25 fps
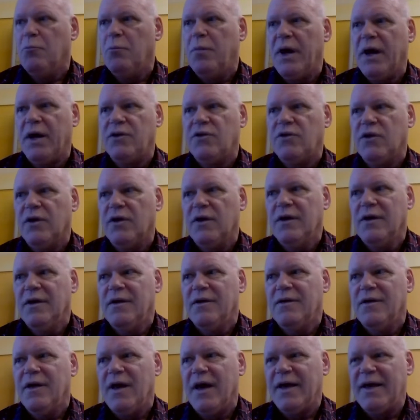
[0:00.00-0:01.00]
But
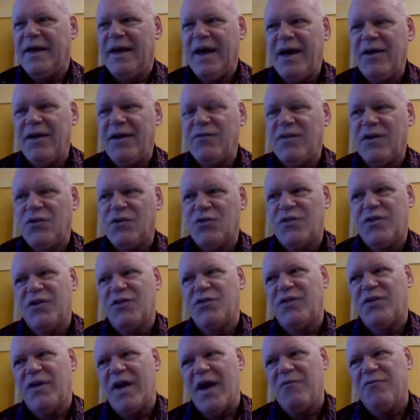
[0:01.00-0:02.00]
again, there's
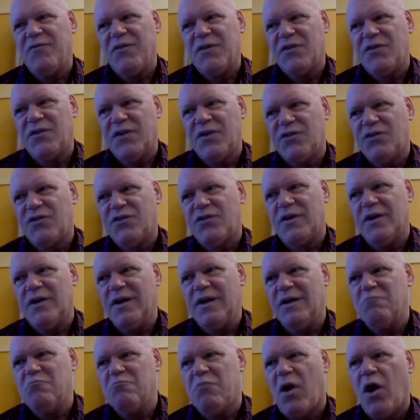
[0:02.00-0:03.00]
this emphasis
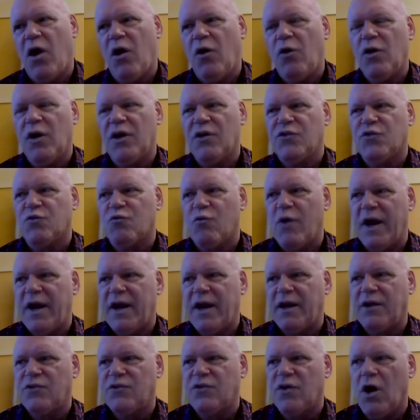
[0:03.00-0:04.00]
in Baha'u'llah's
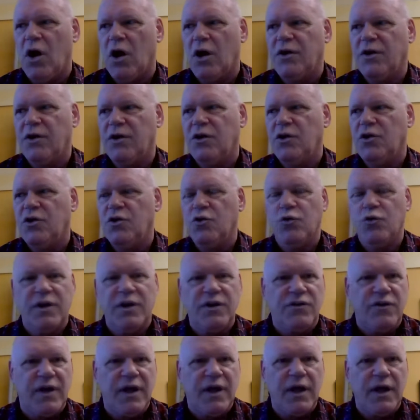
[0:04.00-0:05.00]
writings on
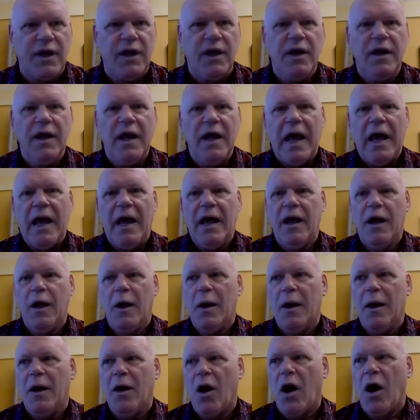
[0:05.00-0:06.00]
unity,
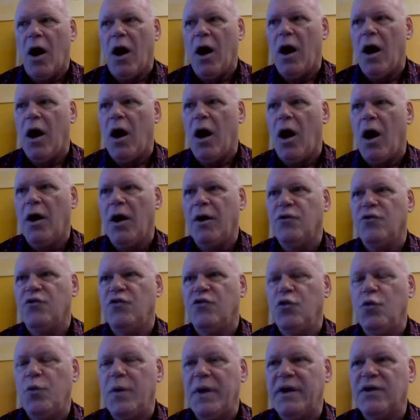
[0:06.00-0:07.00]
on
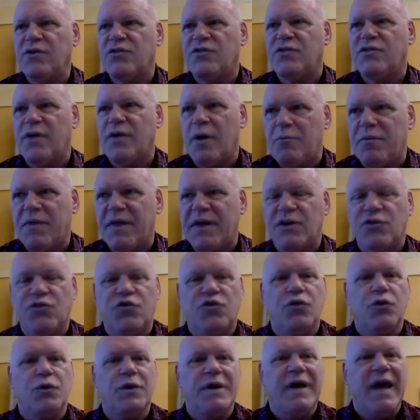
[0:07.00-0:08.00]
doing something
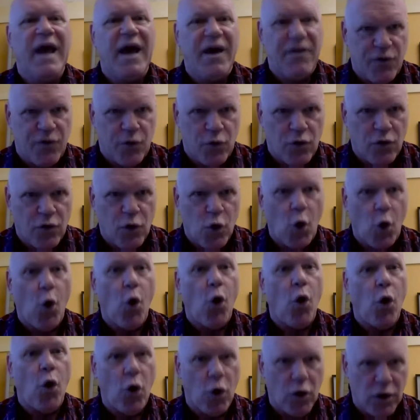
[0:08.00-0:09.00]
together,
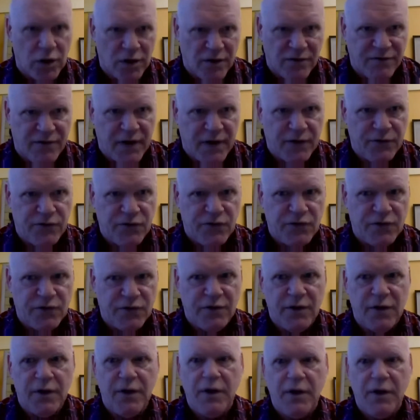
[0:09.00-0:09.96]
all of us.